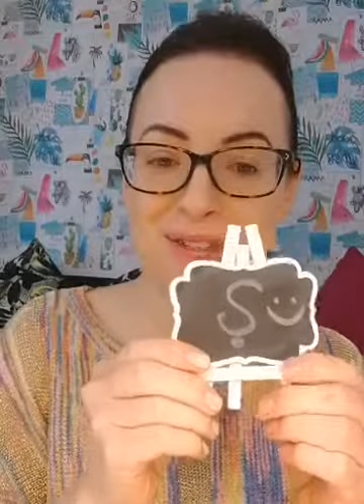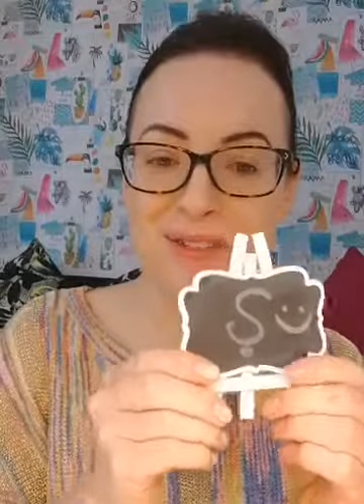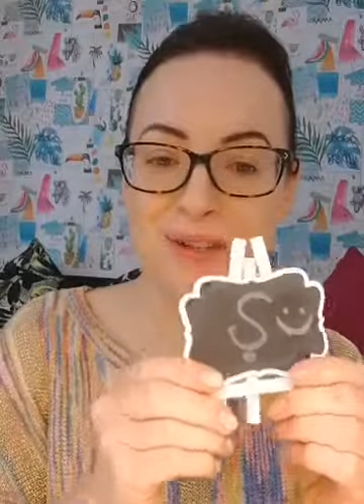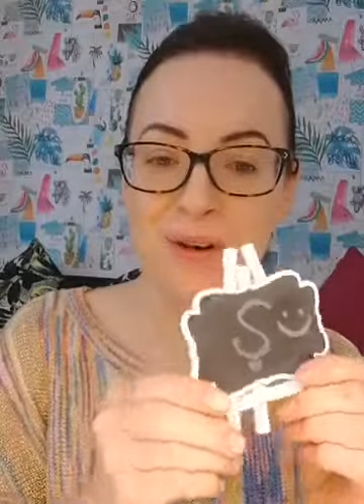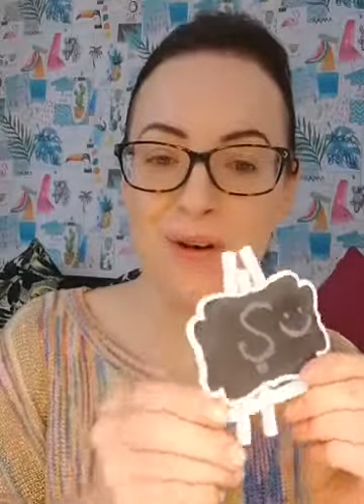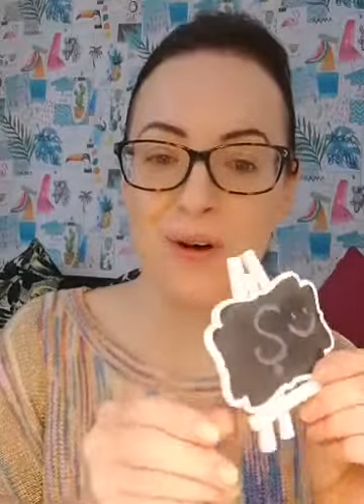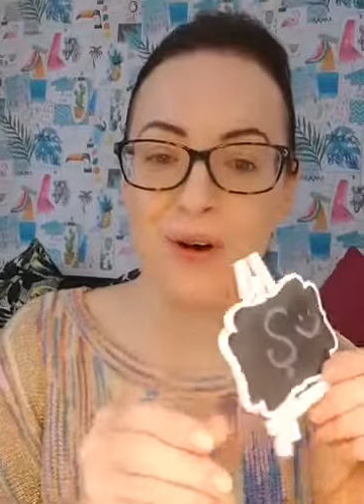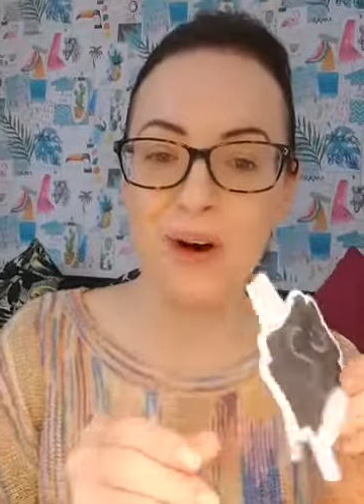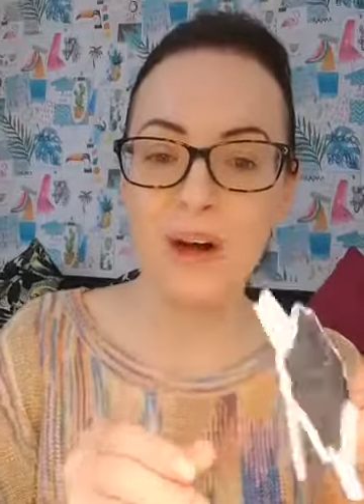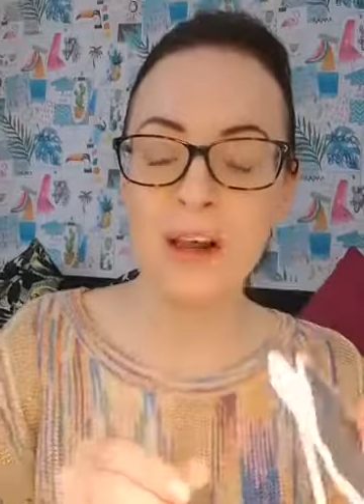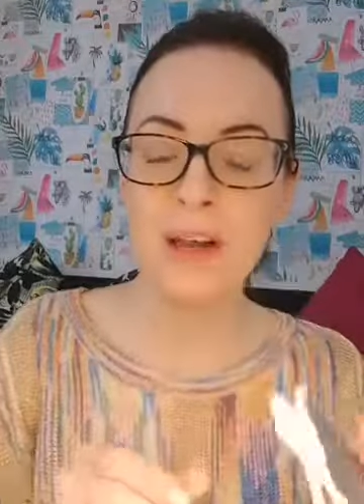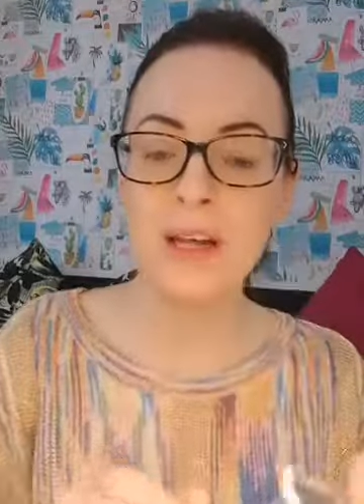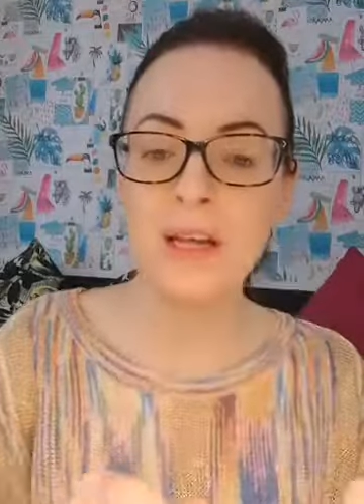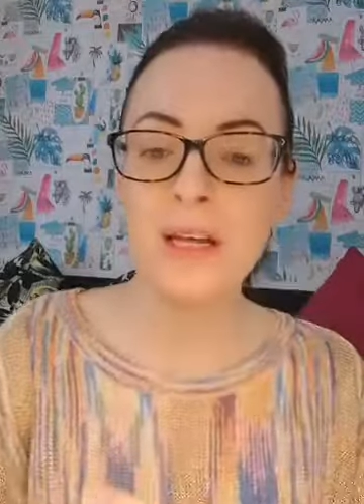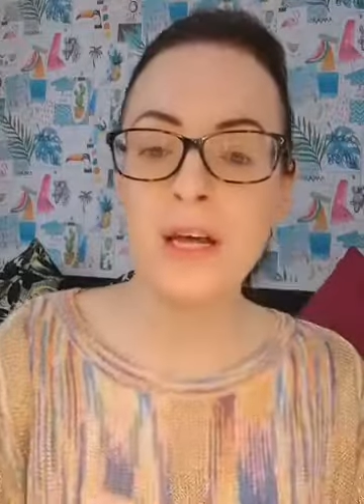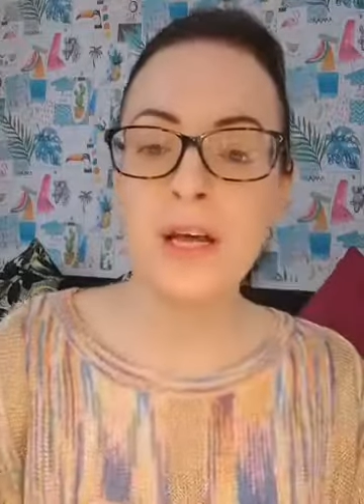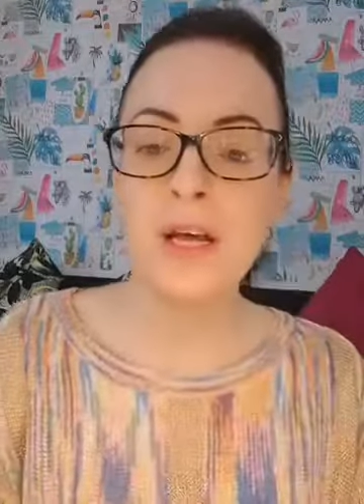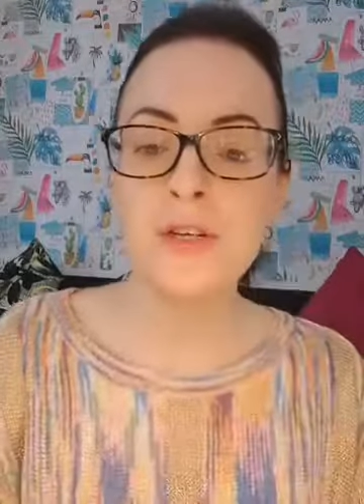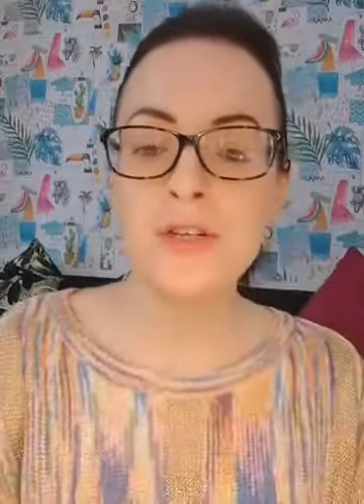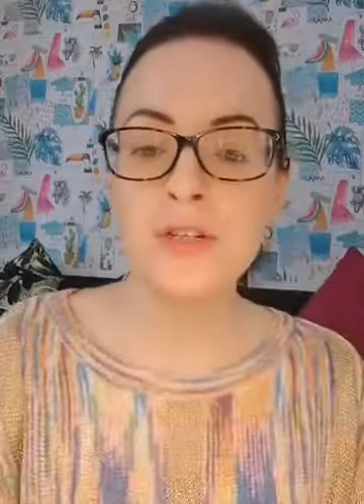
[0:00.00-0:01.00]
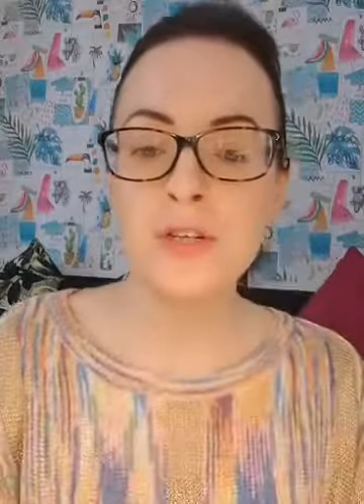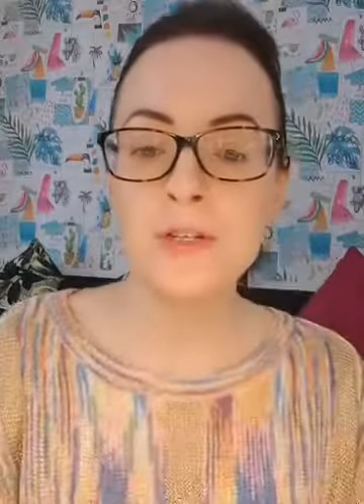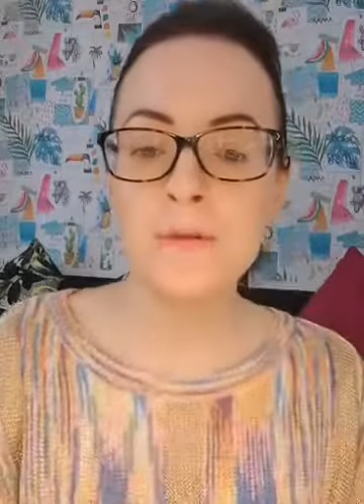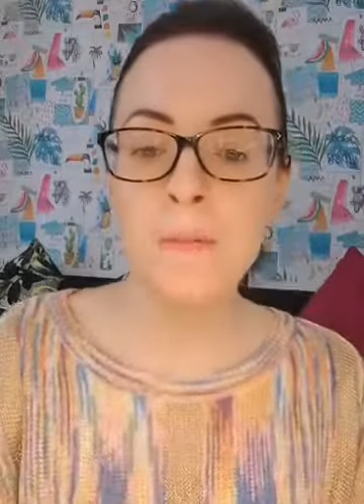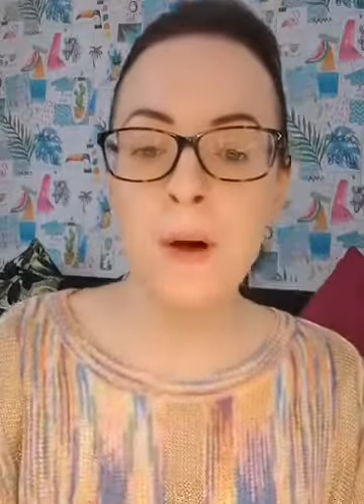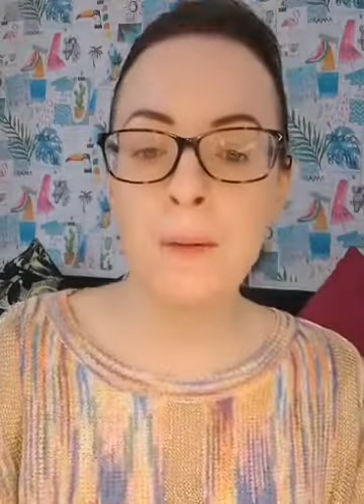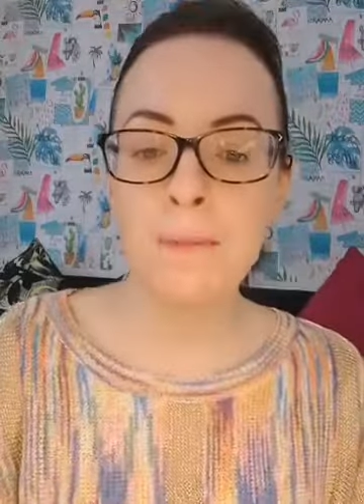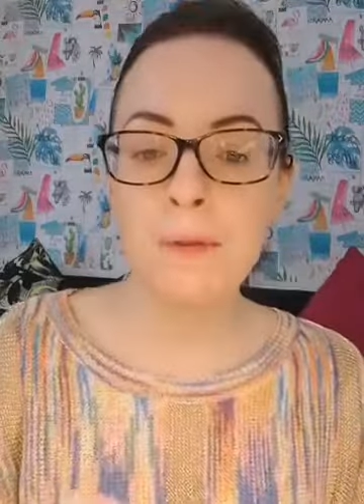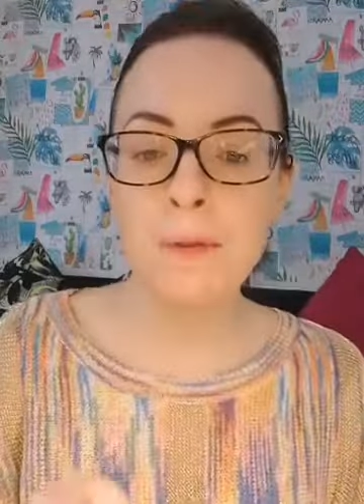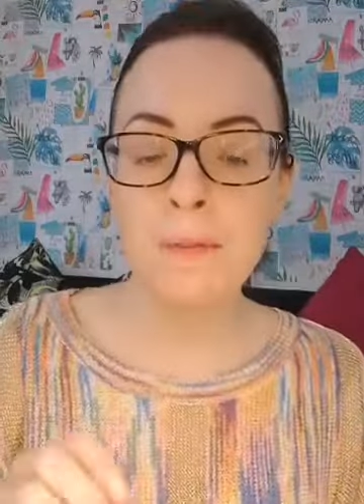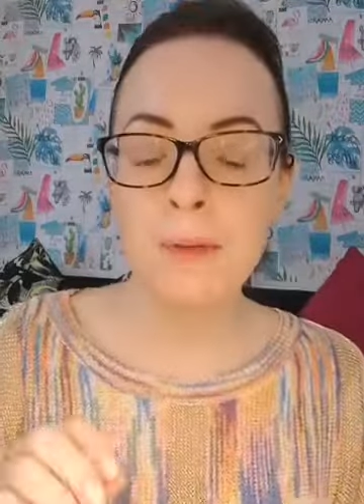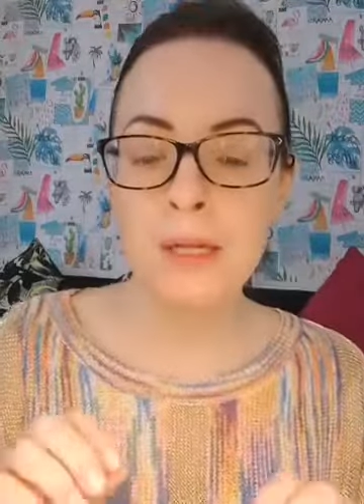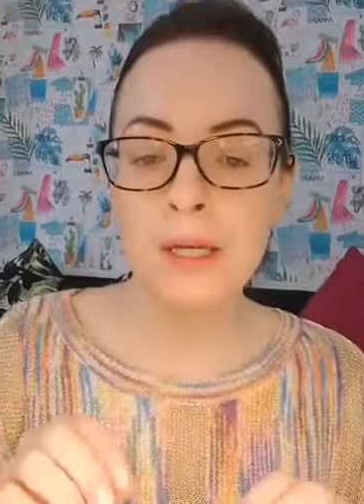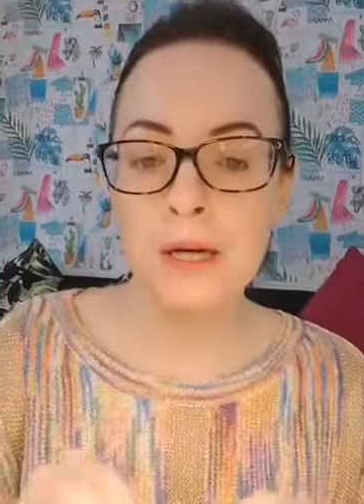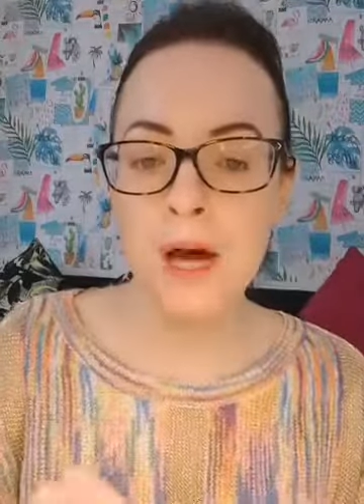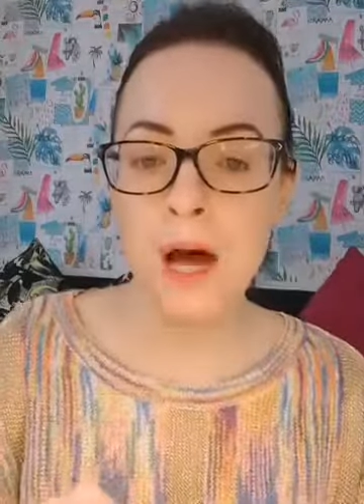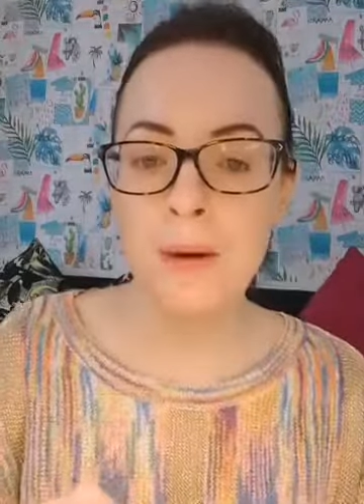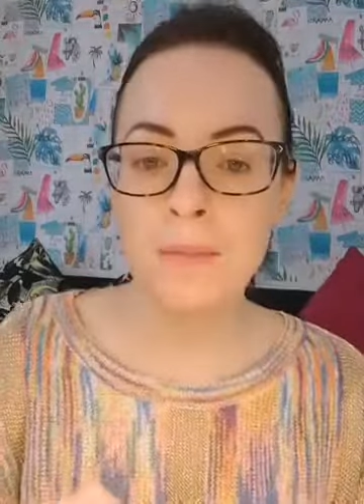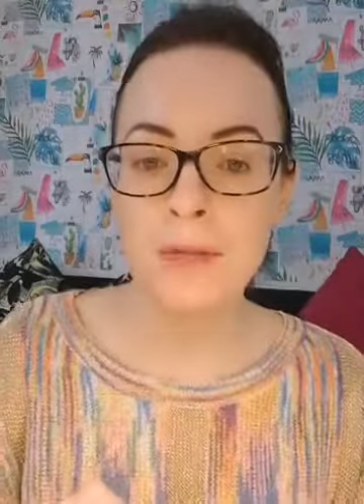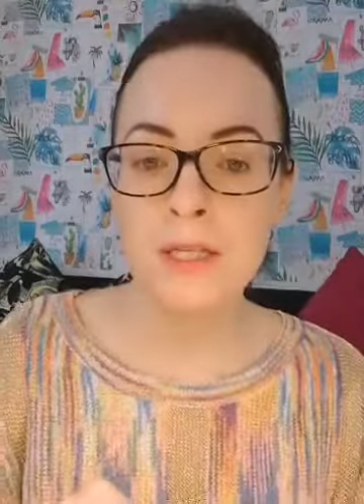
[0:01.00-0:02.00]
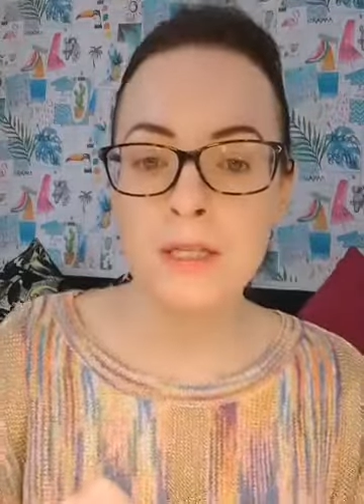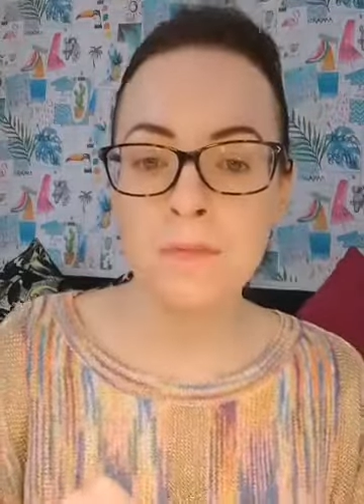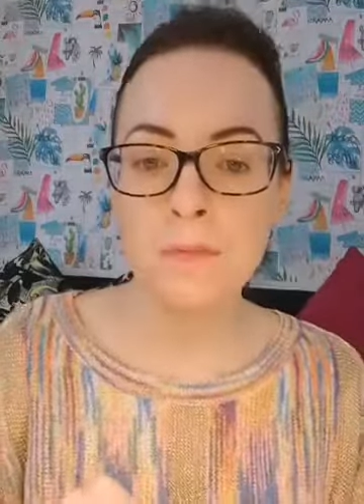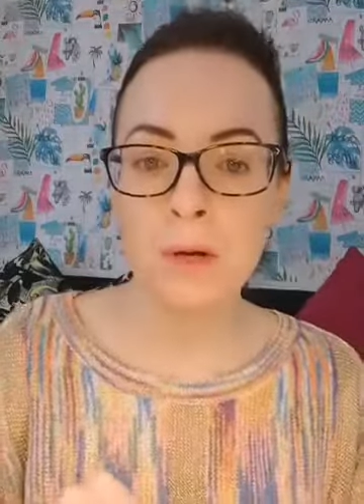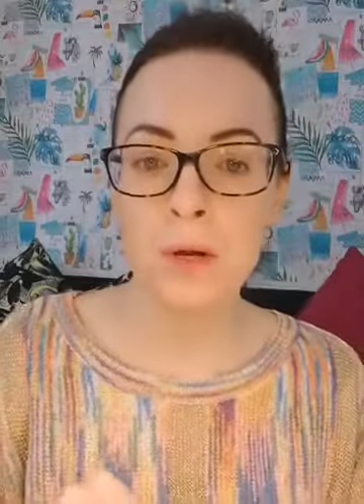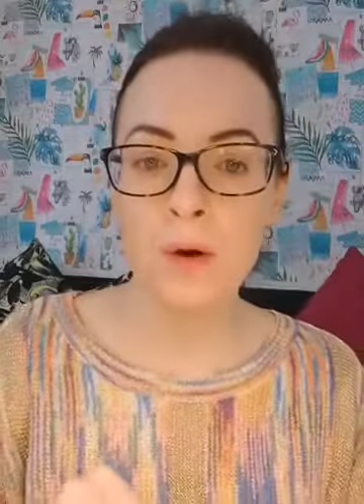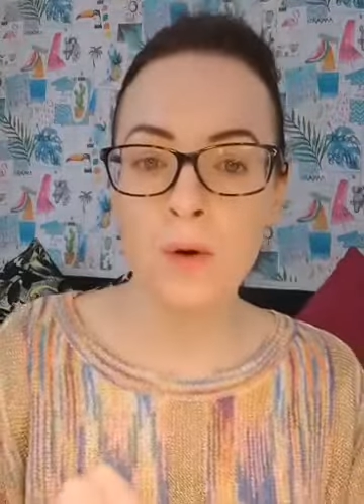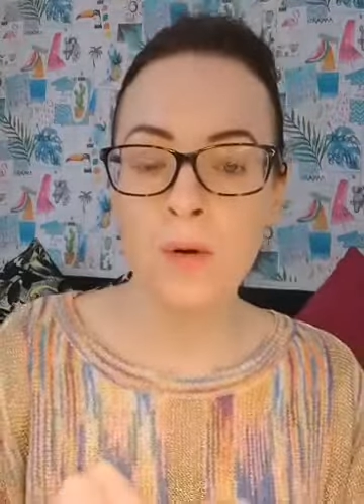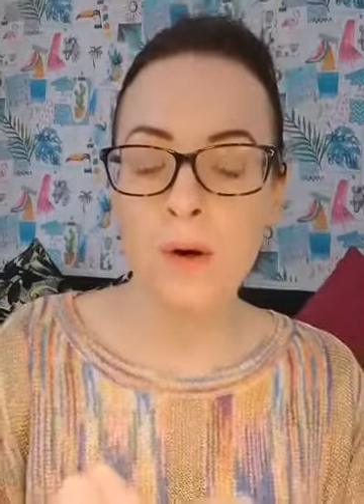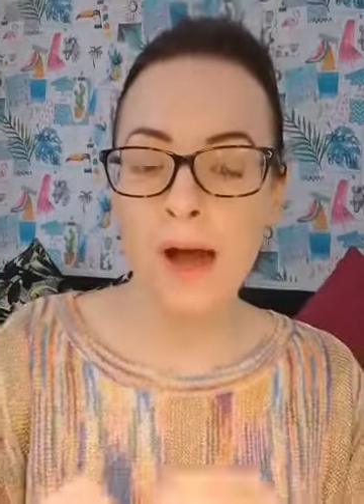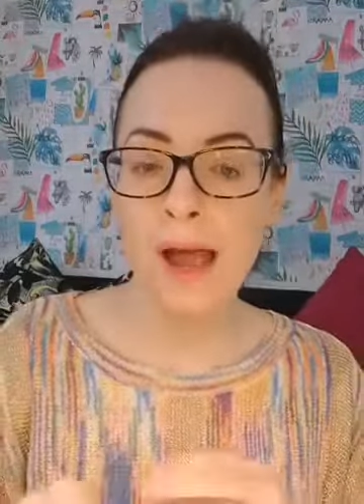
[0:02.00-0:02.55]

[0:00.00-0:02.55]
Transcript: at all, just pop them in the comments below.